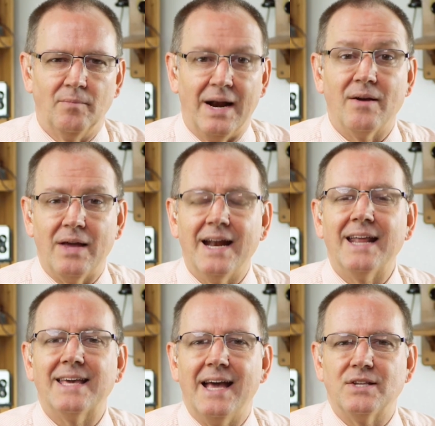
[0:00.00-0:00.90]
But any, in
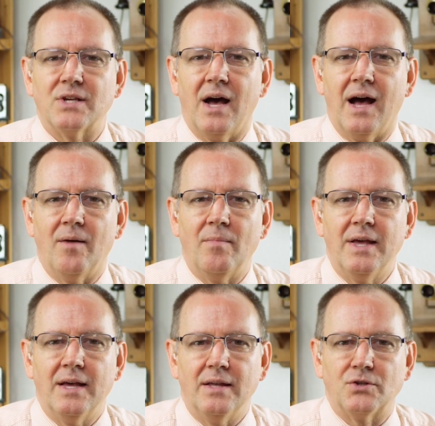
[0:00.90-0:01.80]
any case, um,
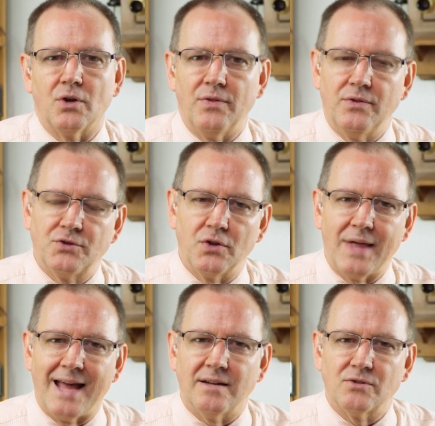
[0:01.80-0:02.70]
so so
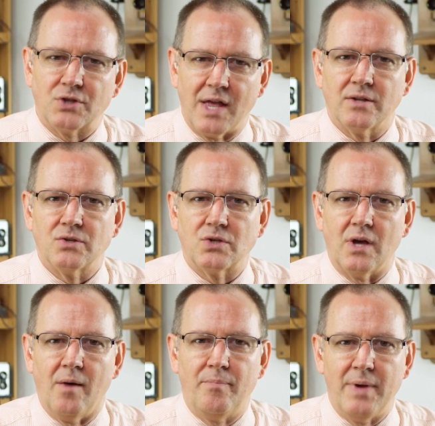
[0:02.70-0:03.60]
that
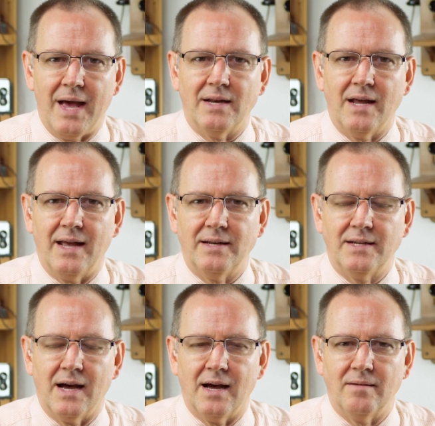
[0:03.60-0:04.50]
stings a bit,
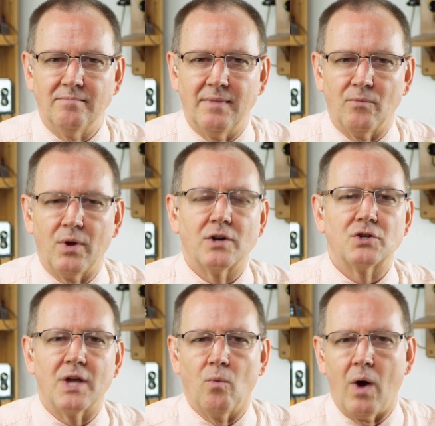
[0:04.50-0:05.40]
and uh, and we
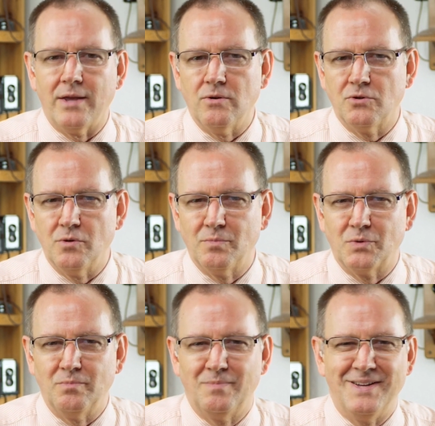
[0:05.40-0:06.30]
understand why
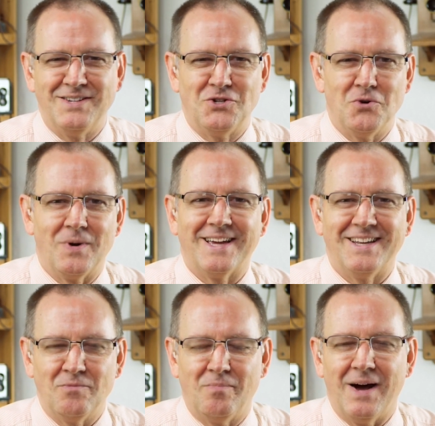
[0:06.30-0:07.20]
YouTube's been doing
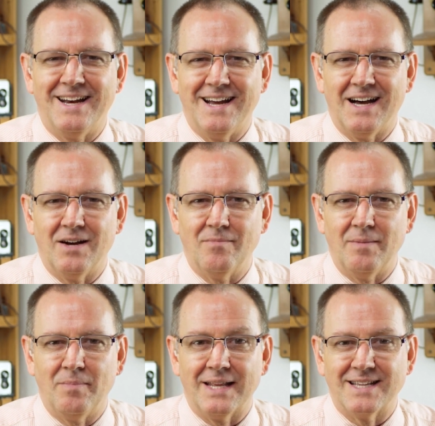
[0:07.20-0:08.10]
it, but um,
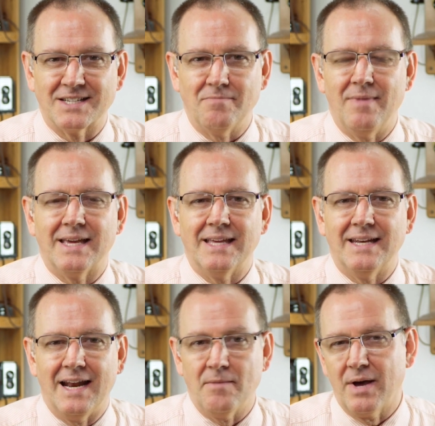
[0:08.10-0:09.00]
but it doesn't make
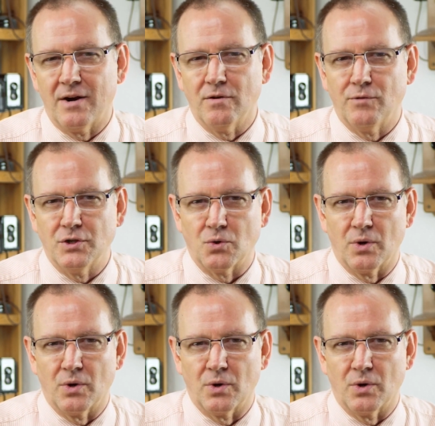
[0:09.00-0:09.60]
it any better for this